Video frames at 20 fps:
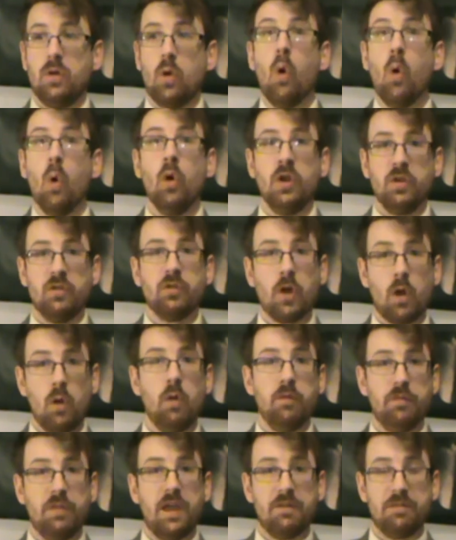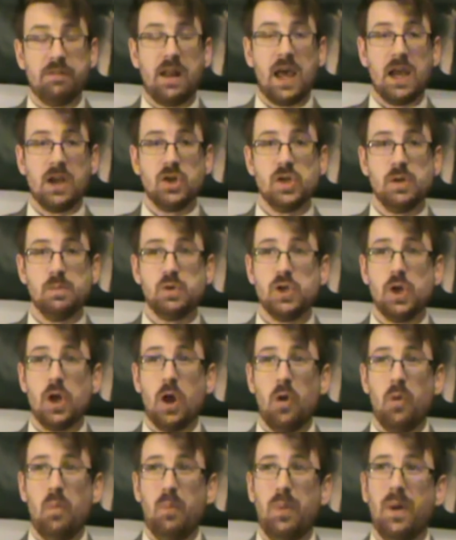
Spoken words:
cornerstone of their flagship show.